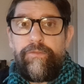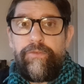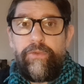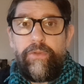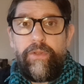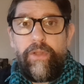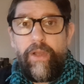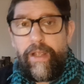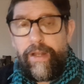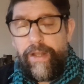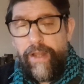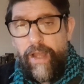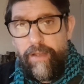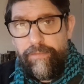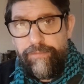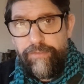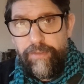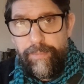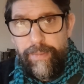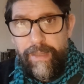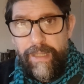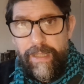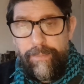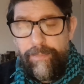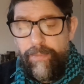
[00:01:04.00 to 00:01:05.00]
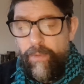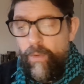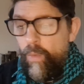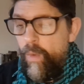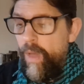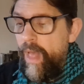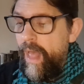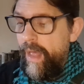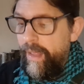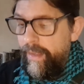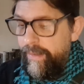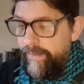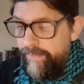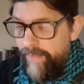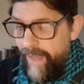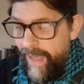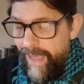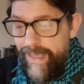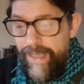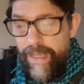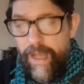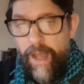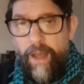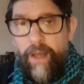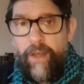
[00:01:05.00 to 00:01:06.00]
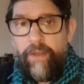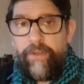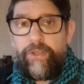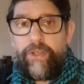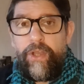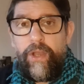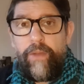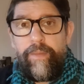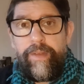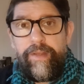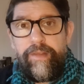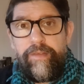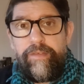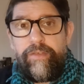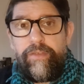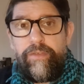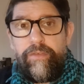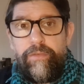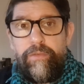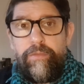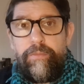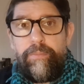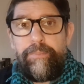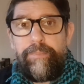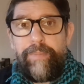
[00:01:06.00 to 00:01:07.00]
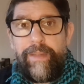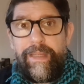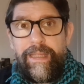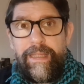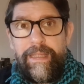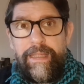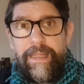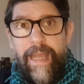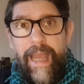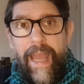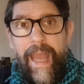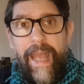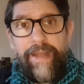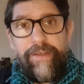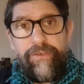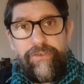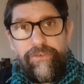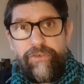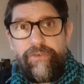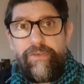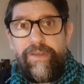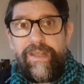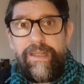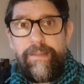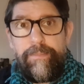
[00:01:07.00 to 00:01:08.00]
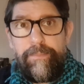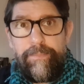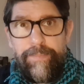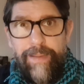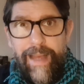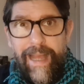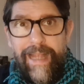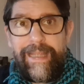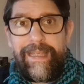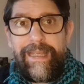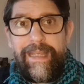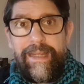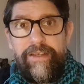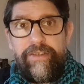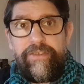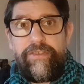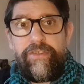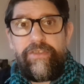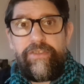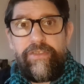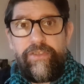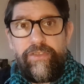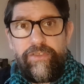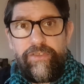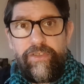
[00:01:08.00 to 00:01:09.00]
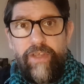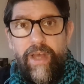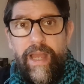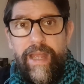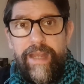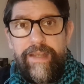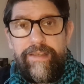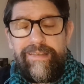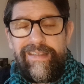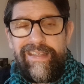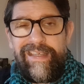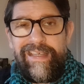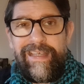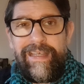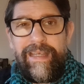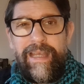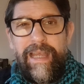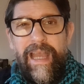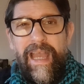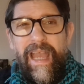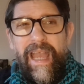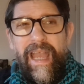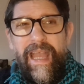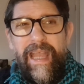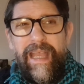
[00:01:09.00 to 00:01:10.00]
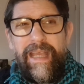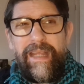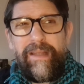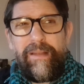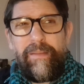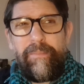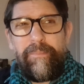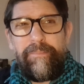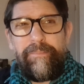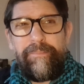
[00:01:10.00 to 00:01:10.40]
through looking after people. They are going to be entering back into society in